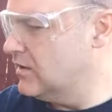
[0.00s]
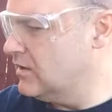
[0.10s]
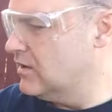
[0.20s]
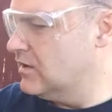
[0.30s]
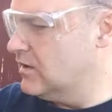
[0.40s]

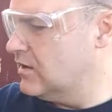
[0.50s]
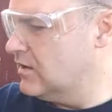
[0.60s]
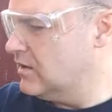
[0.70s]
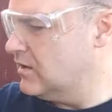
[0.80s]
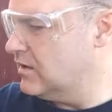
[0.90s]

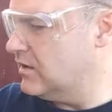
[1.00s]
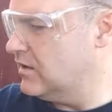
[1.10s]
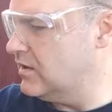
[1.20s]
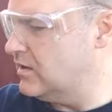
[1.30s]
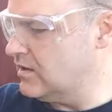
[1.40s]

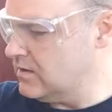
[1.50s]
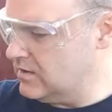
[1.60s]
Nobody speaks.